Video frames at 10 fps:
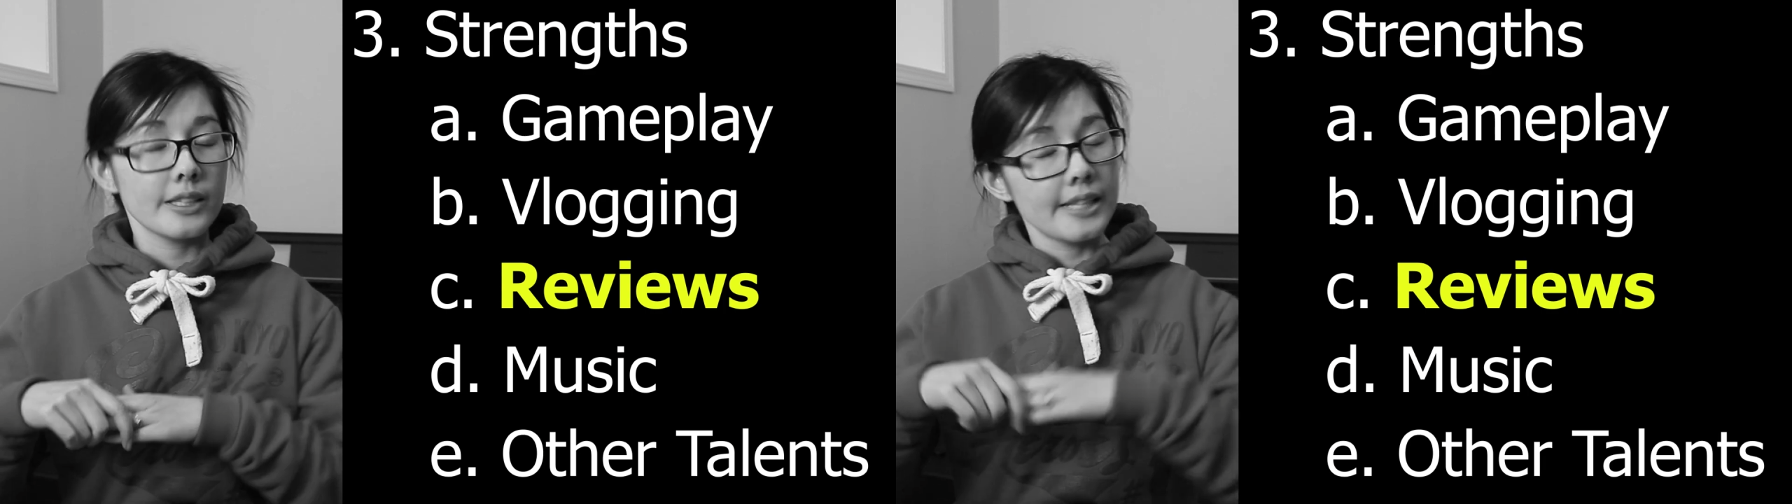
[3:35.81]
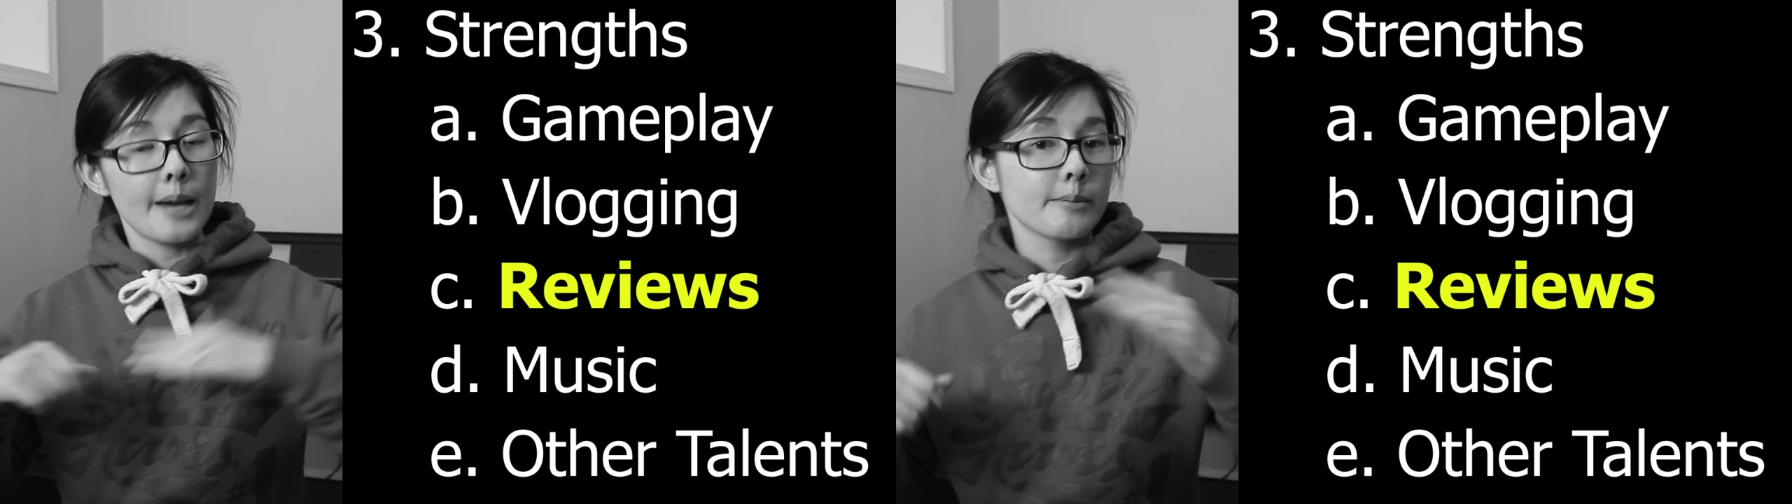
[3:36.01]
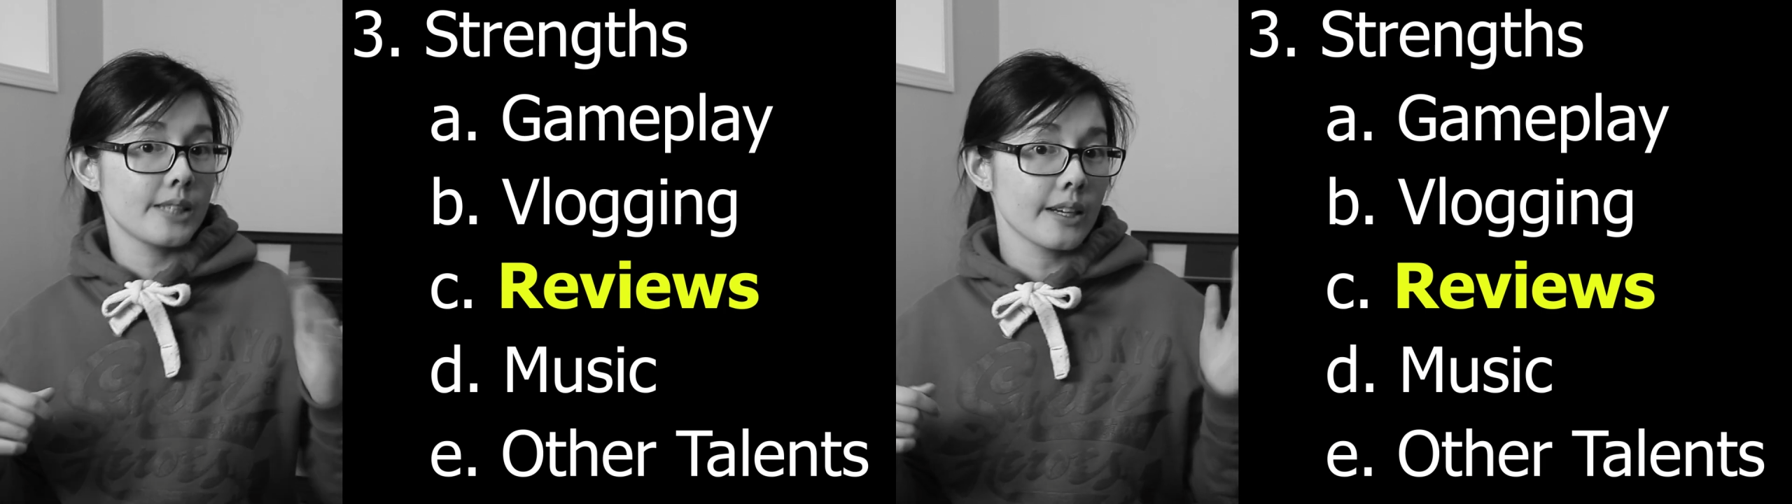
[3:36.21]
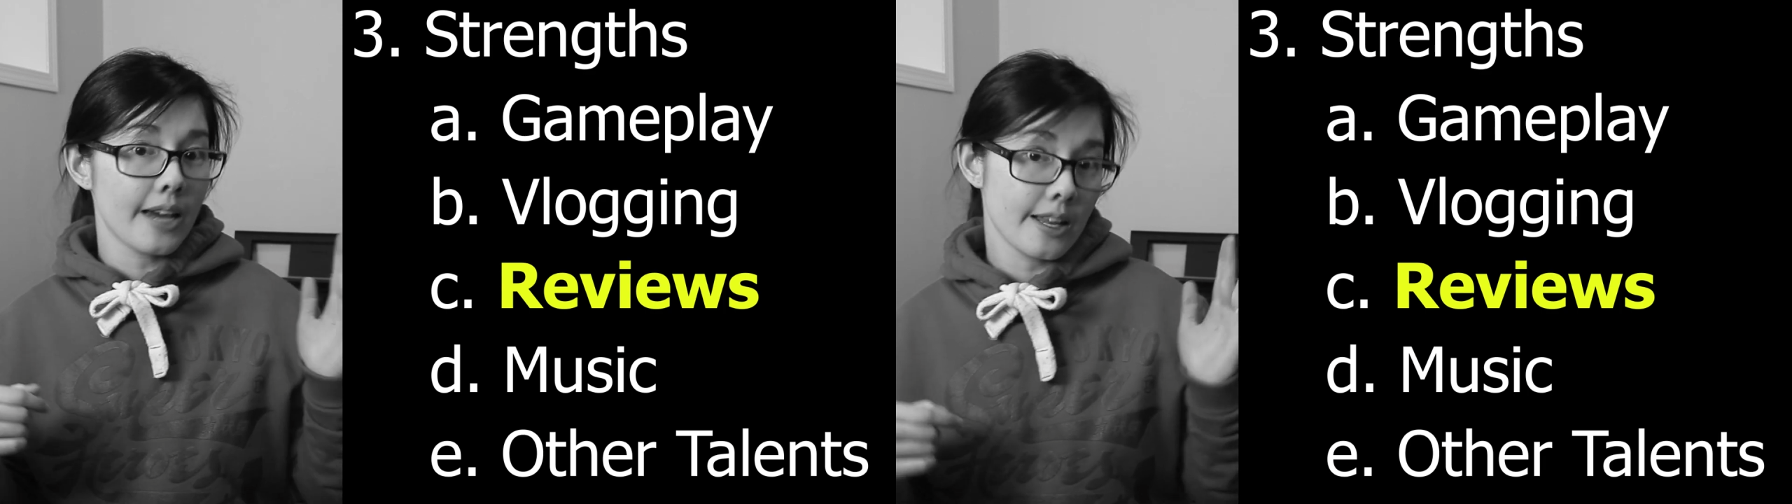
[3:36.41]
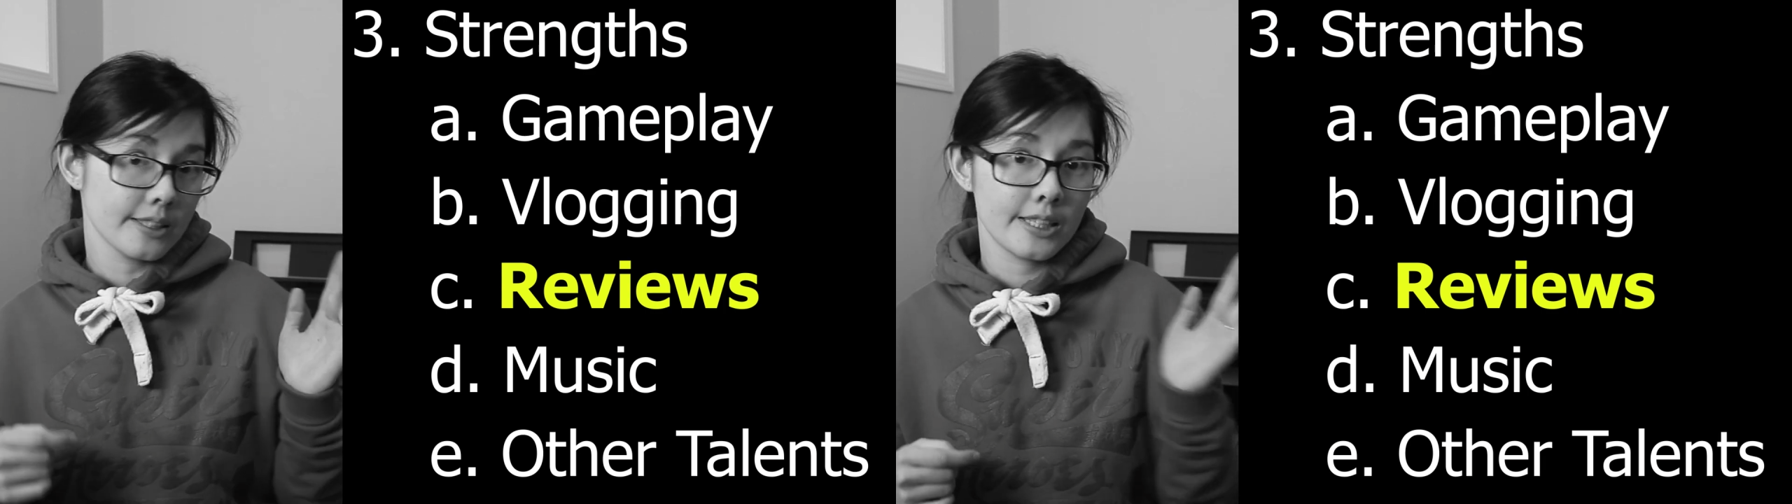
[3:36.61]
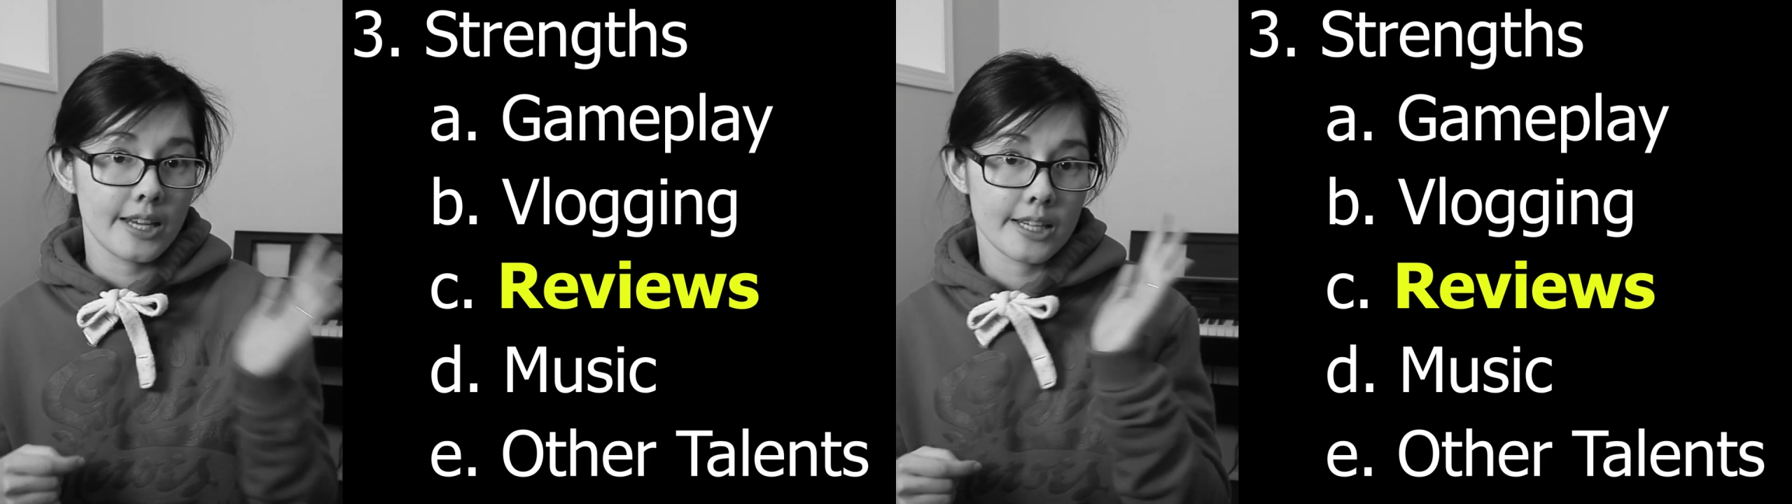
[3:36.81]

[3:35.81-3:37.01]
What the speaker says: the Samsung Galaxy